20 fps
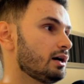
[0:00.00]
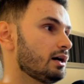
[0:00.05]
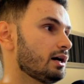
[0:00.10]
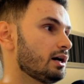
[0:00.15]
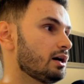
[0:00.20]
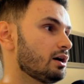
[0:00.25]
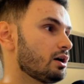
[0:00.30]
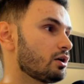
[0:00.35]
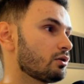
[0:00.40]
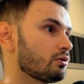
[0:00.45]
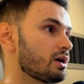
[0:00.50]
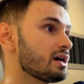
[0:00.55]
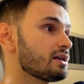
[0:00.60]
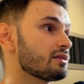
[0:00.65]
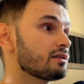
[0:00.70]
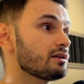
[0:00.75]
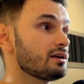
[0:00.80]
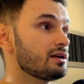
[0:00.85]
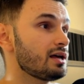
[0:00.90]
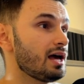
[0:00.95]
All right.
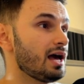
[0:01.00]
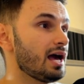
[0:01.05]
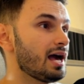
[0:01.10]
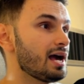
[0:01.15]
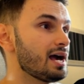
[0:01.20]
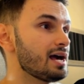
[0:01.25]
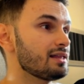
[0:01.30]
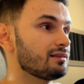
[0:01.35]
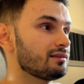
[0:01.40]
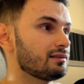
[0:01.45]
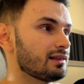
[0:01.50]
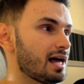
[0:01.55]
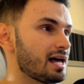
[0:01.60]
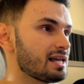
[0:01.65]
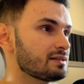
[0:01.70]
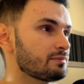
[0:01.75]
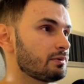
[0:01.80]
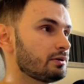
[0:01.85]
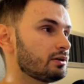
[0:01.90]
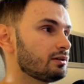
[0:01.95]
And
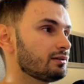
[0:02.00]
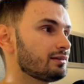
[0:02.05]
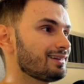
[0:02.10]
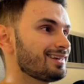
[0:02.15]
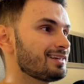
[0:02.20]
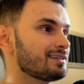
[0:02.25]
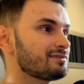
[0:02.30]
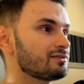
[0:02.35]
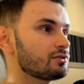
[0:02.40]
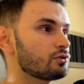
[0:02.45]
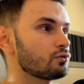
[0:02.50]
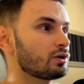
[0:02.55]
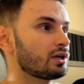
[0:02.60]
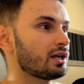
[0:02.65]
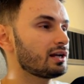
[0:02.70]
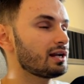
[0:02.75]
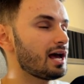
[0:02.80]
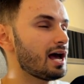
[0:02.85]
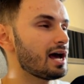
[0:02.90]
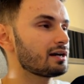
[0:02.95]
last but not least, you
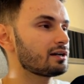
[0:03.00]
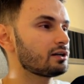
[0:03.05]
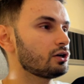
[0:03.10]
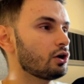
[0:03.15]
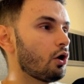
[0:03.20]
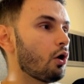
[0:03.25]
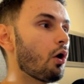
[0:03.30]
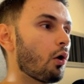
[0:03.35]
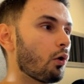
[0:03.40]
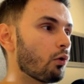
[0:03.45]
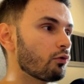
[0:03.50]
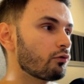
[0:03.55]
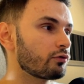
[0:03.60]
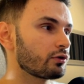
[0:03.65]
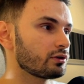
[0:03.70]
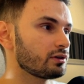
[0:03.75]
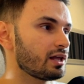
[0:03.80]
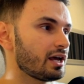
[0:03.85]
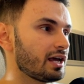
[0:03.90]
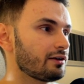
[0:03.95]
can add an
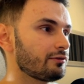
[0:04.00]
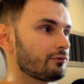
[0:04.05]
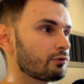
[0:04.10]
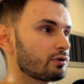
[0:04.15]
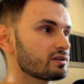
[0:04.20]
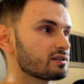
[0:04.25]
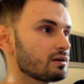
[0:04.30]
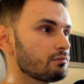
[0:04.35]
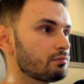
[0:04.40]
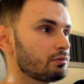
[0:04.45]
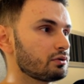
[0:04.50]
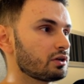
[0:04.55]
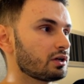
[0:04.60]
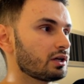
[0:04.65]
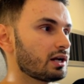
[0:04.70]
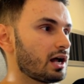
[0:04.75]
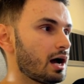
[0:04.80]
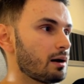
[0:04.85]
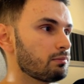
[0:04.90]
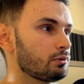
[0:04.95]
overlay. For example, you
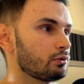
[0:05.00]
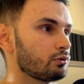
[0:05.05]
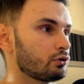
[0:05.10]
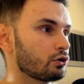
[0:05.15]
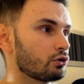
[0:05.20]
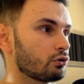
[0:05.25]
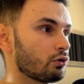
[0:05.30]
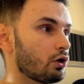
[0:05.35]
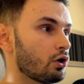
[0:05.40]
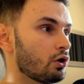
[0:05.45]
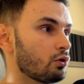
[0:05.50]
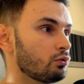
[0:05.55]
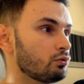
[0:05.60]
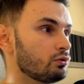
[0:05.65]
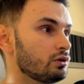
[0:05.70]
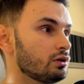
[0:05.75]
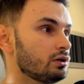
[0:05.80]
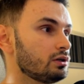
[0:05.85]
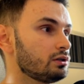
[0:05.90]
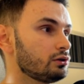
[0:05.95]
can upload your
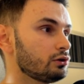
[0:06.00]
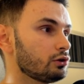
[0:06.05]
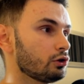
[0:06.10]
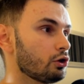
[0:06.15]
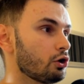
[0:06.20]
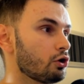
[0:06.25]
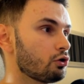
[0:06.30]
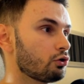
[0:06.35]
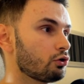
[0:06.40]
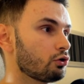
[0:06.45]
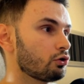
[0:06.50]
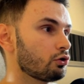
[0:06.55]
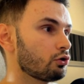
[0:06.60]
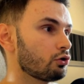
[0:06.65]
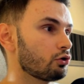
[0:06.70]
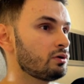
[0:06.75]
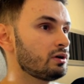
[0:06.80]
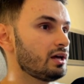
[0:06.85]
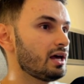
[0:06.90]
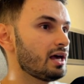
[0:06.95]
own logo
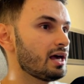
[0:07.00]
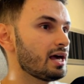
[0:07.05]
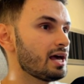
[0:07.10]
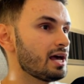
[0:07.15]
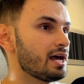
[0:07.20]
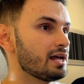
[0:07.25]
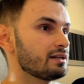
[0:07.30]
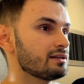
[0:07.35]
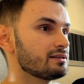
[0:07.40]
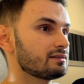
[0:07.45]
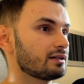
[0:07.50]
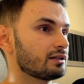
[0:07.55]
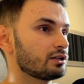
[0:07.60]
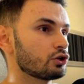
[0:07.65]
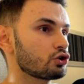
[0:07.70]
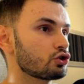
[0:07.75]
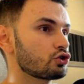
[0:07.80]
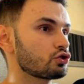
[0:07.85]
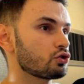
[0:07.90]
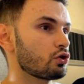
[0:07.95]
and it's going to
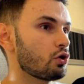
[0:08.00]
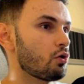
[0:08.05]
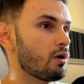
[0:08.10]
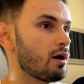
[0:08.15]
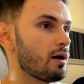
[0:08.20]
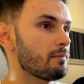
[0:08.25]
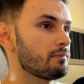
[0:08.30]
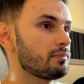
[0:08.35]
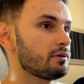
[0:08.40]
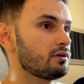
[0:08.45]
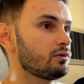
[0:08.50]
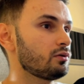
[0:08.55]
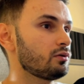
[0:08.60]
show up